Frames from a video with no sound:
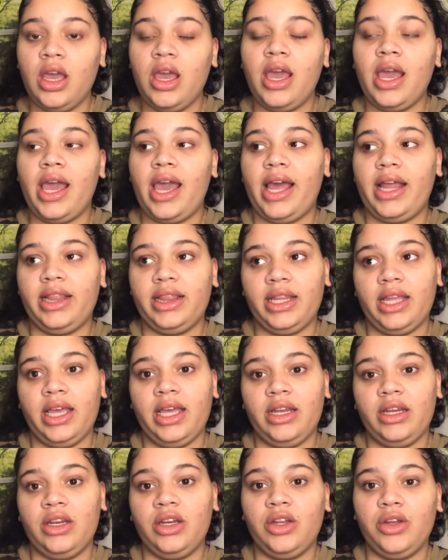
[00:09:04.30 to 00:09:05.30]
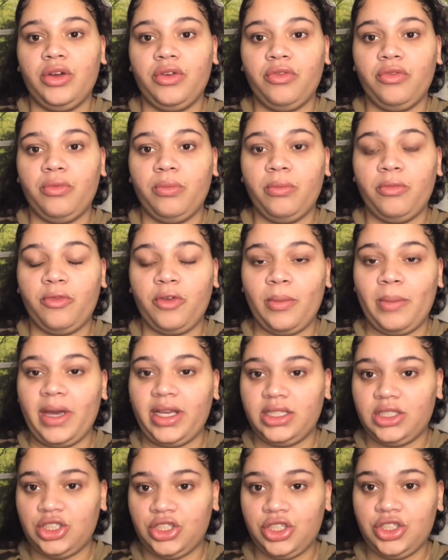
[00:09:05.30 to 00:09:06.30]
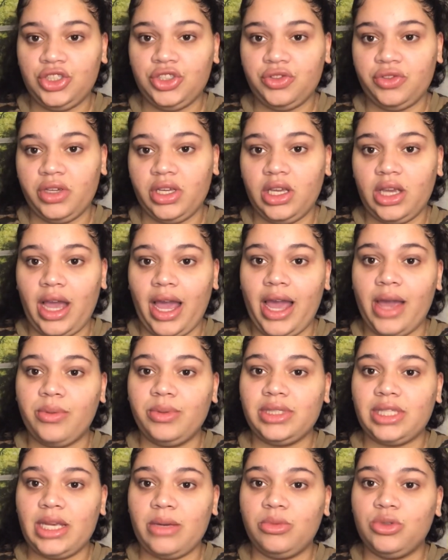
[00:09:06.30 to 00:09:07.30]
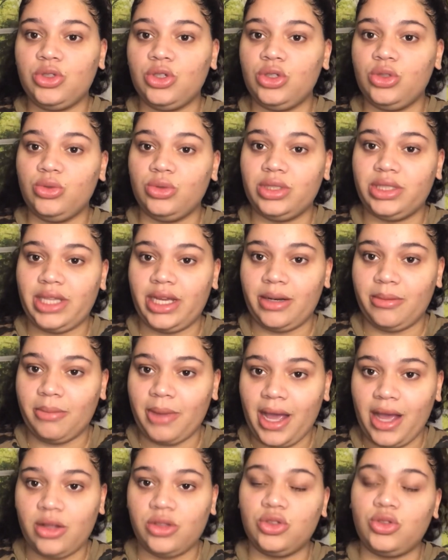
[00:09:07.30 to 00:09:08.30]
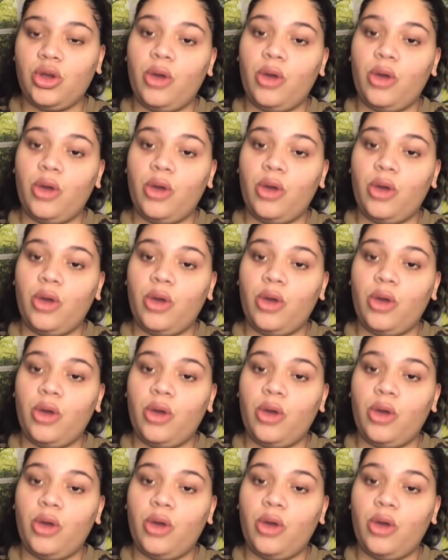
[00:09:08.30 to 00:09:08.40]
And then for my surgery, I was able to lose 10 pounds.